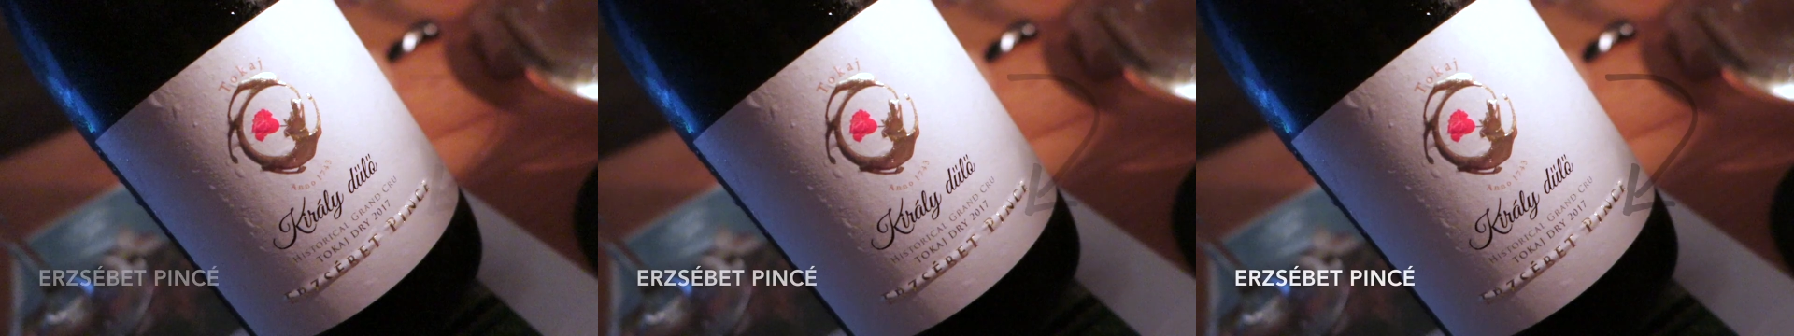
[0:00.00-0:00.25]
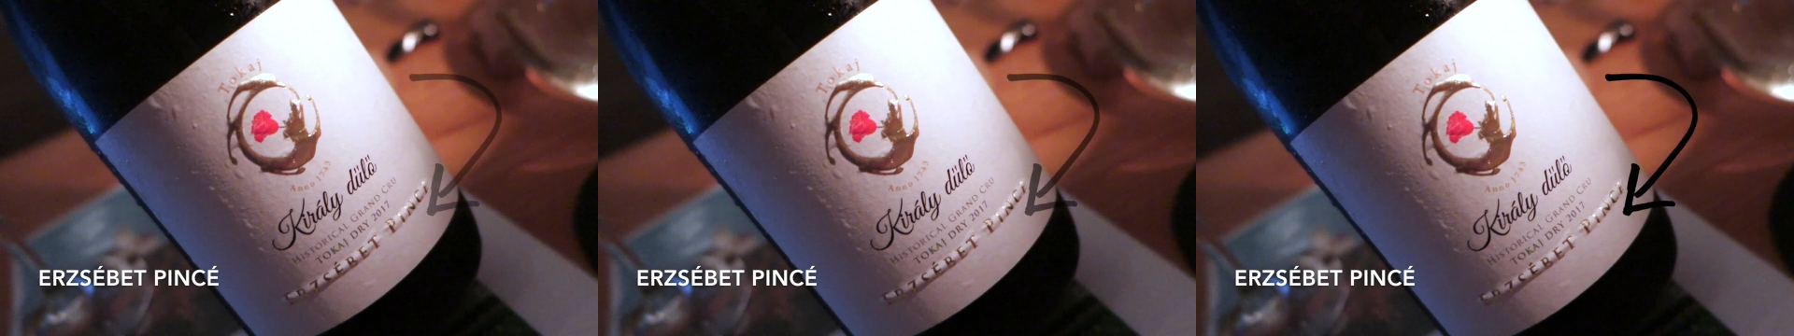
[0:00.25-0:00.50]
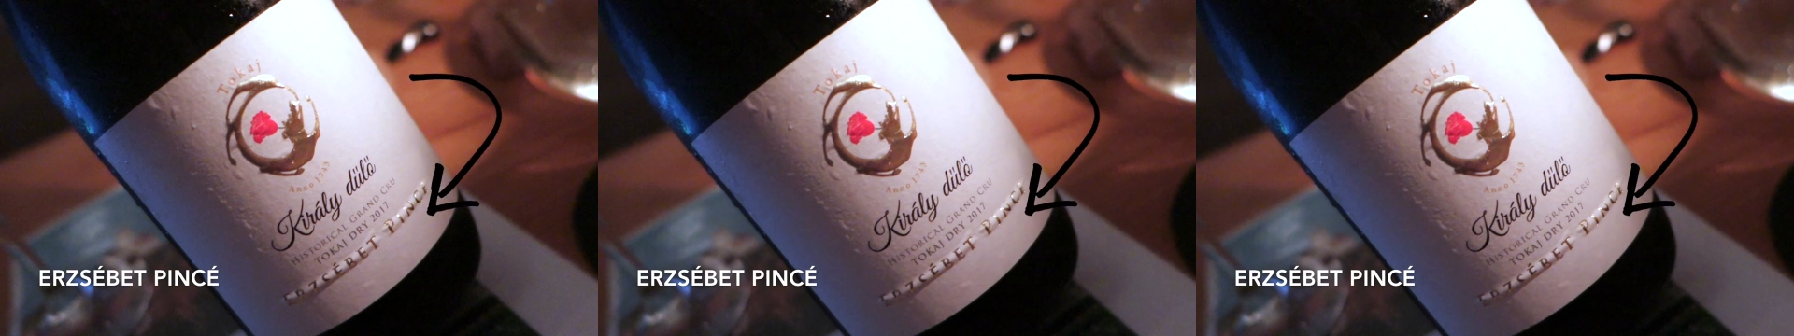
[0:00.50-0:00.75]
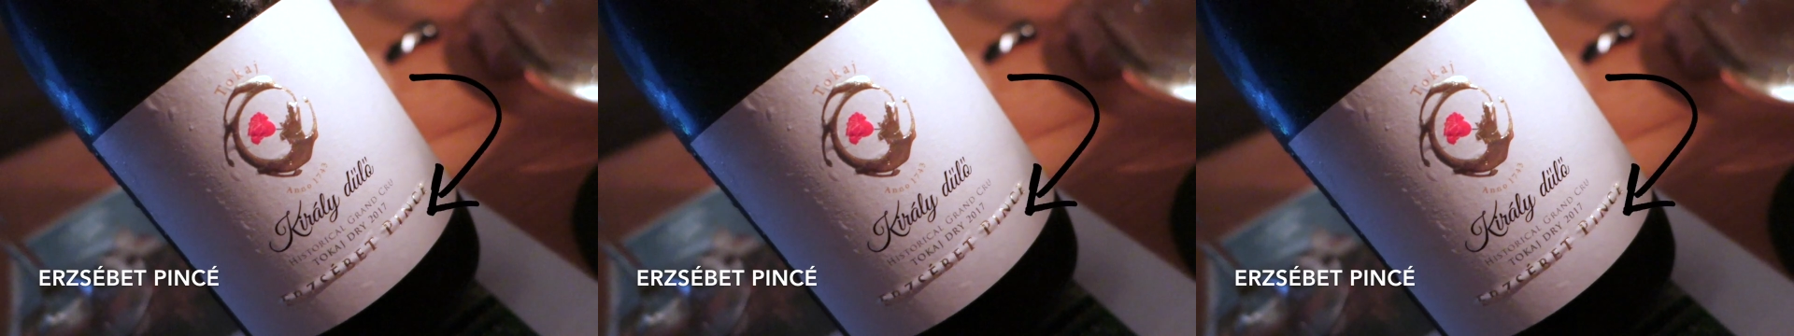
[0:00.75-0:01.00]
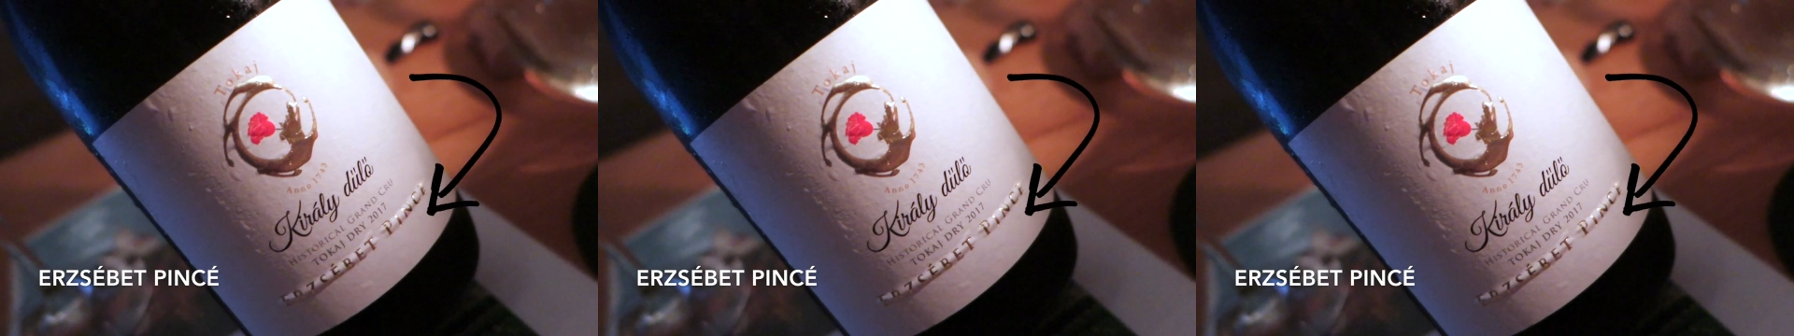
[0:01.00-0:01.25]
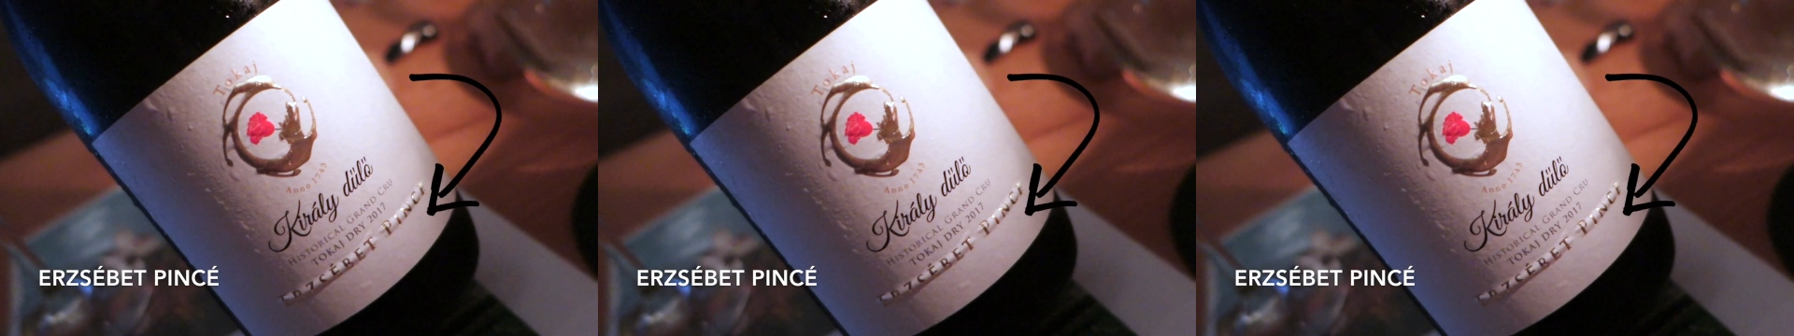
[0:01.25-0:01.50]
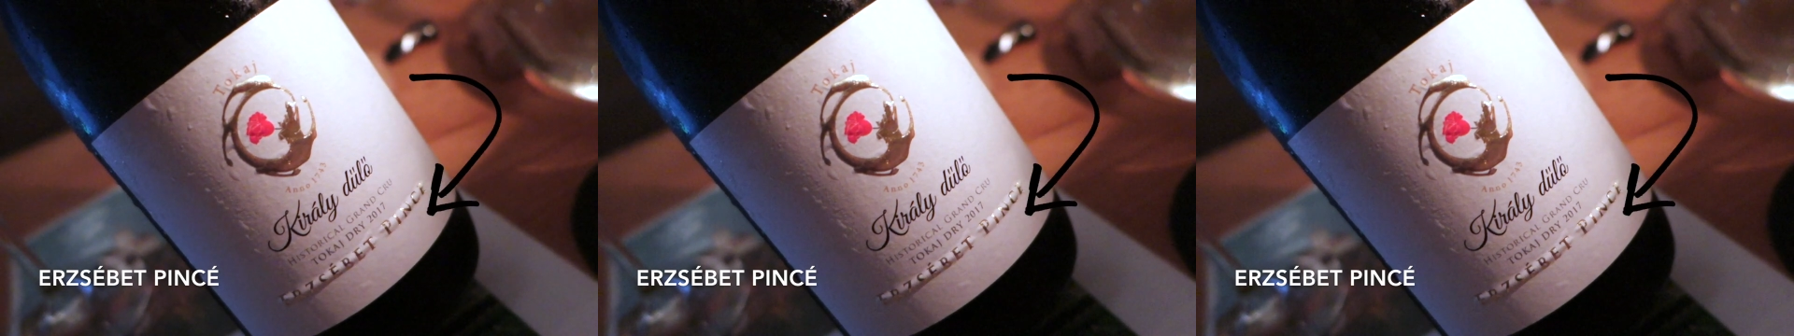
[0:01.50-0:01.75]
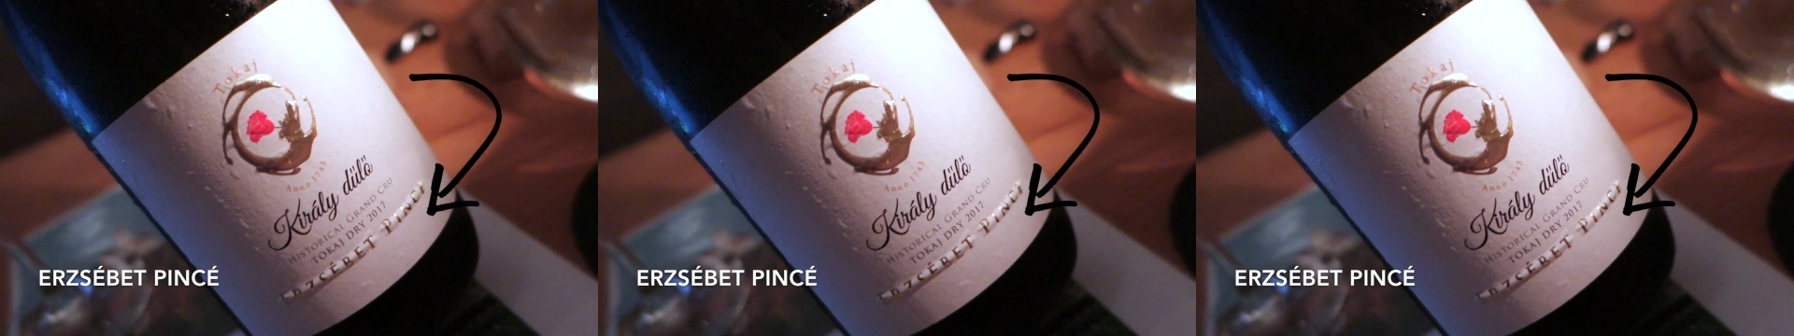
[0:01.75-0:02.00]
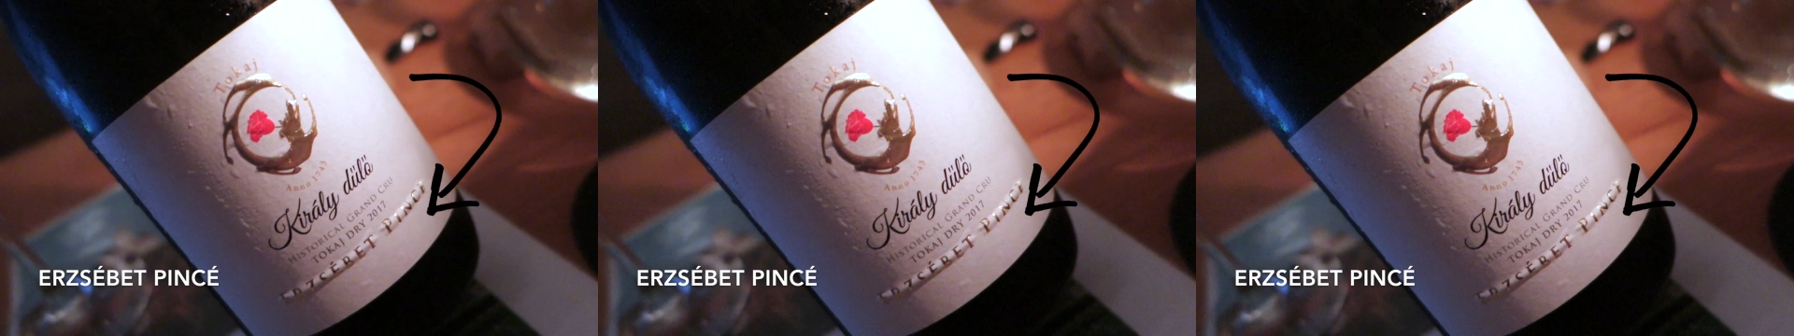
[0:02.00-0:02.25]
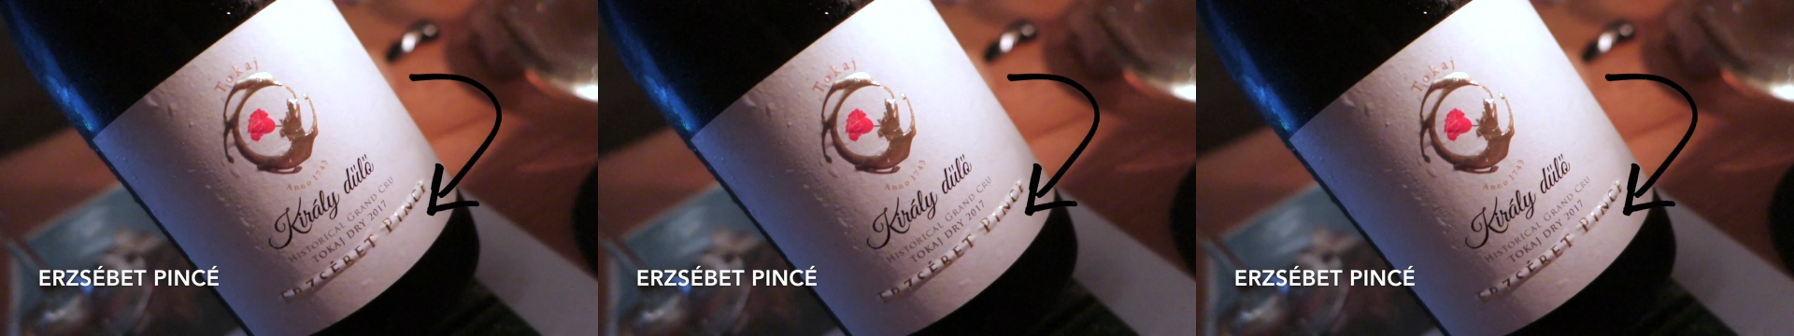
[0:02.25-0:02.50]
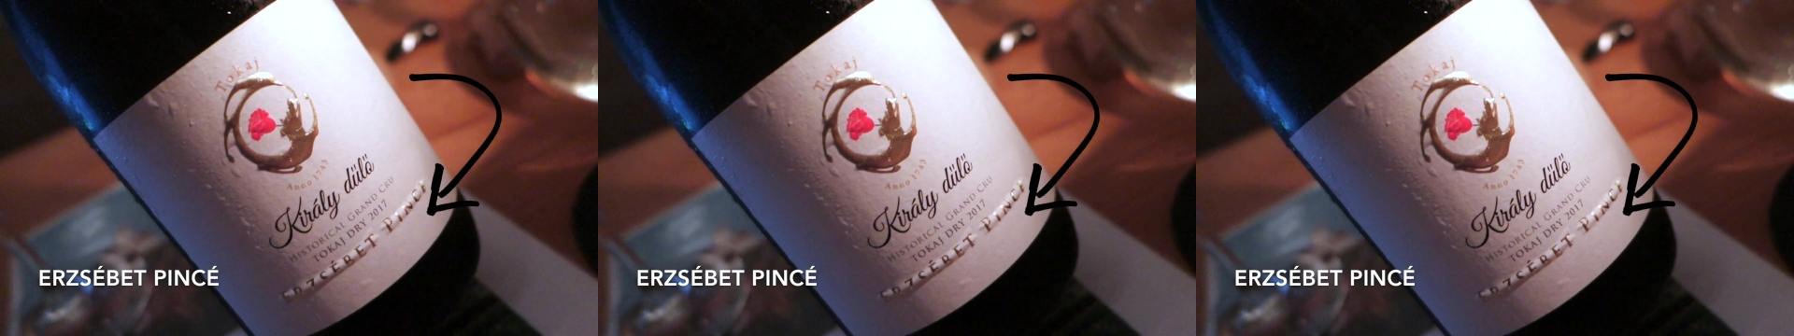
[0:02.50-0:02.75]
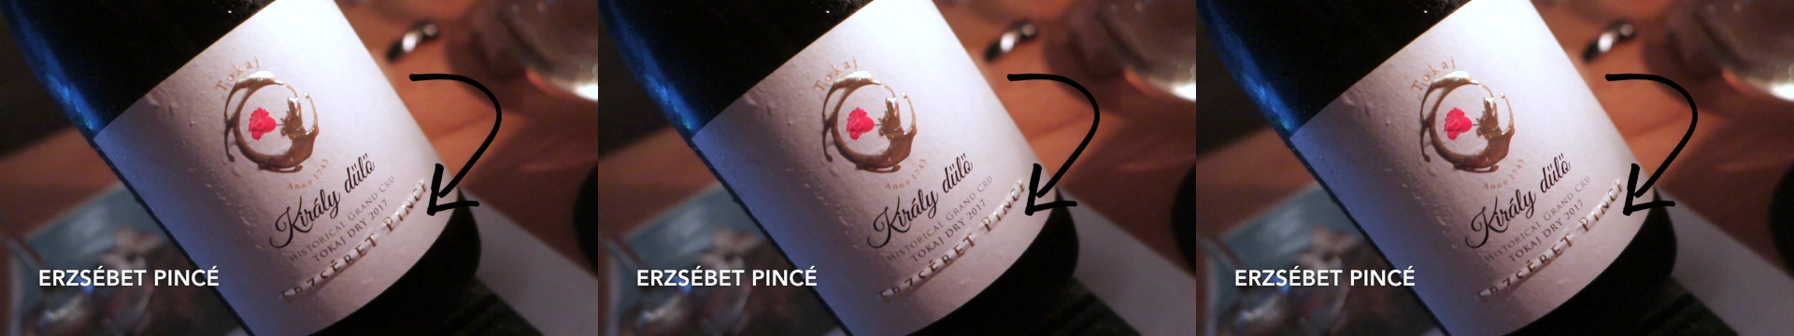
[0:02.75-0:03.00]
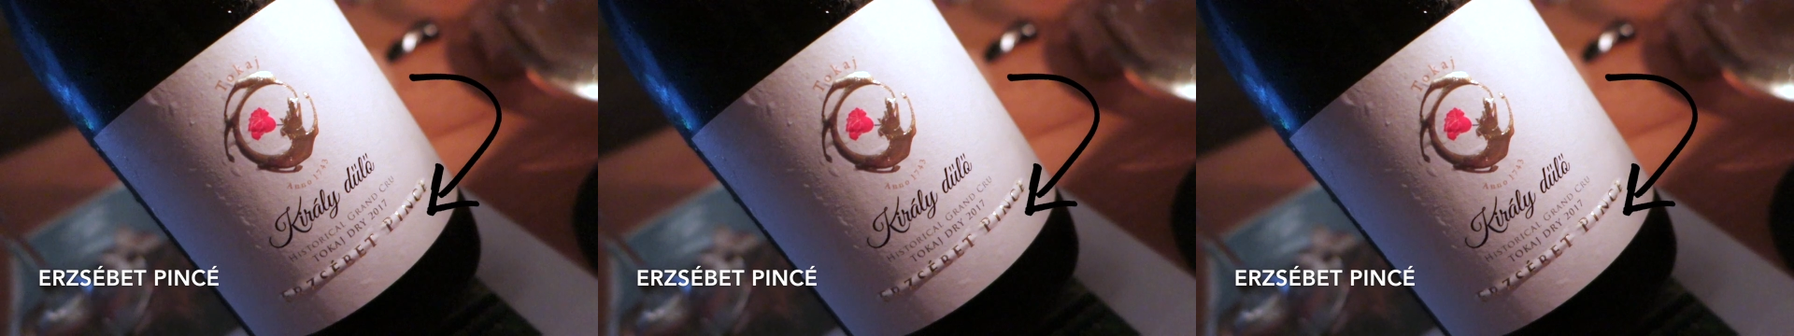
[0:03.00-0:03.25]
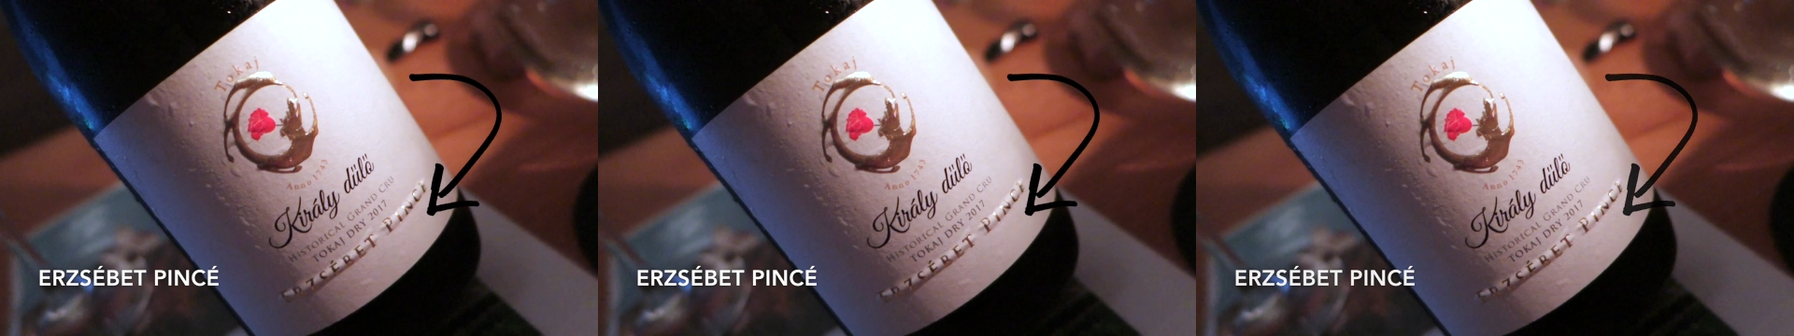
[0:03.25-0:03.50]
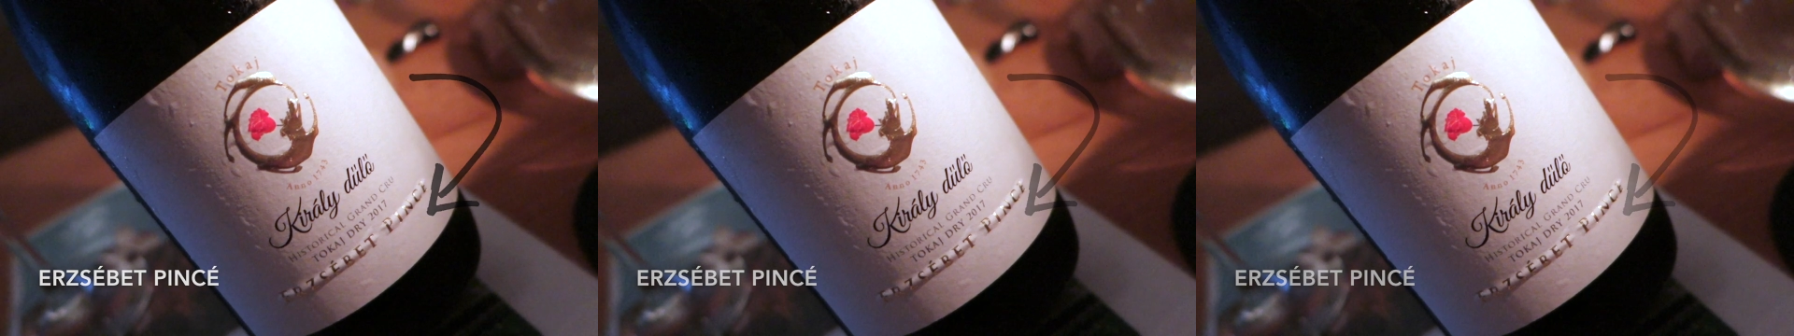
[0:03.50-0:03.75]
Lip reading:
Nobody's mouth can be seen.